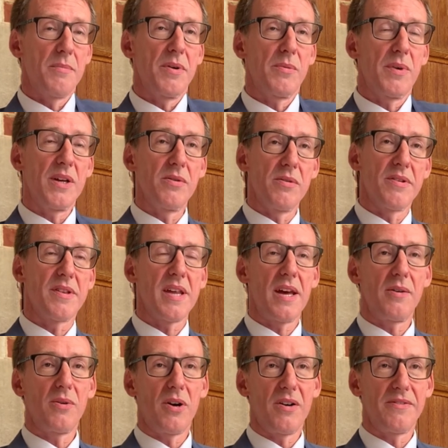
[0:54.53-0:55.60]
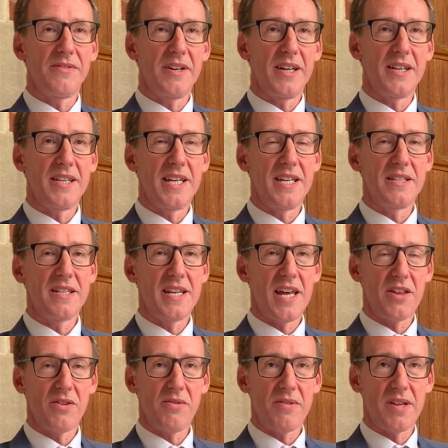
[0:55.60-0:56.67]
But we also offer the
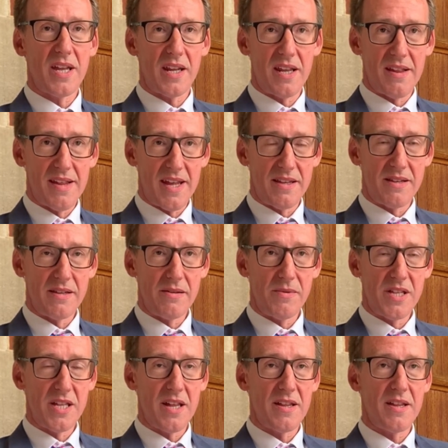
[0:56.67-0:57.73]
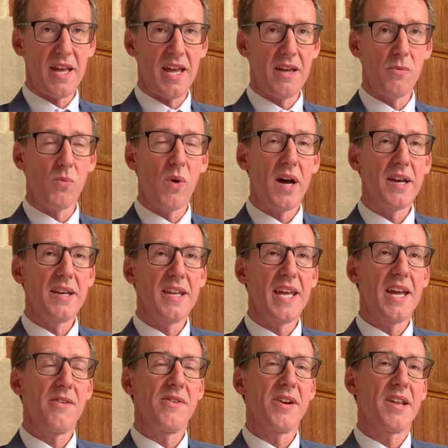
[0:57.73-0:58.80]
International Study Centre, which is a
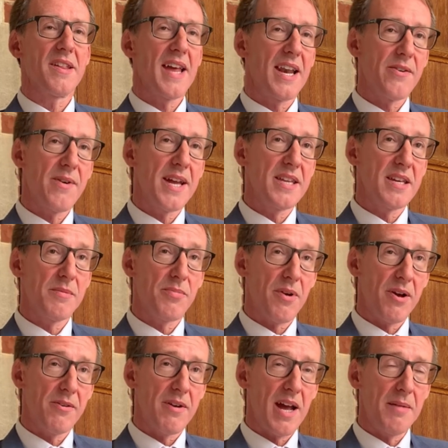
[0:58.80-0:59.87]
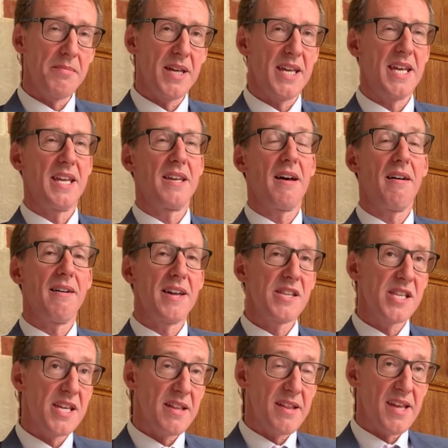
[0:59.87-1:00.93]
one-year accelerated programme in
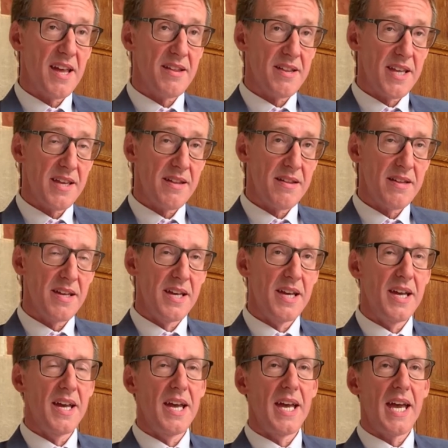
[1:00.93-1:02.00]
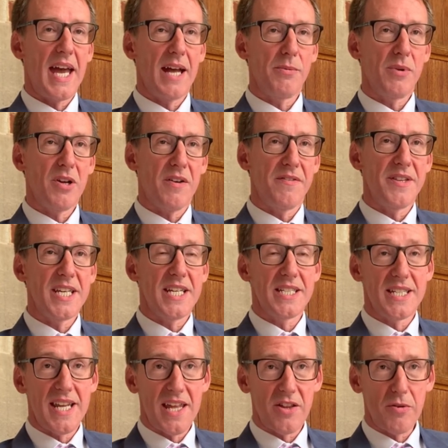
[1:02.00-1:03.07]
IGCSEs and we offer the
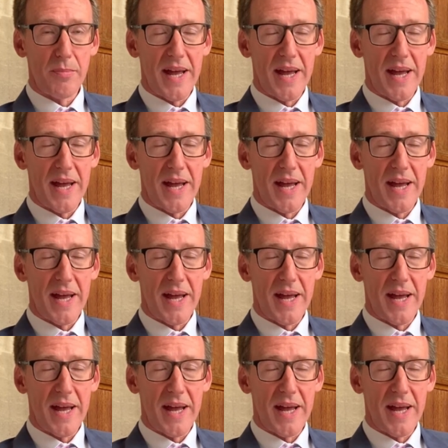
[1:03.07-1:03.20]
International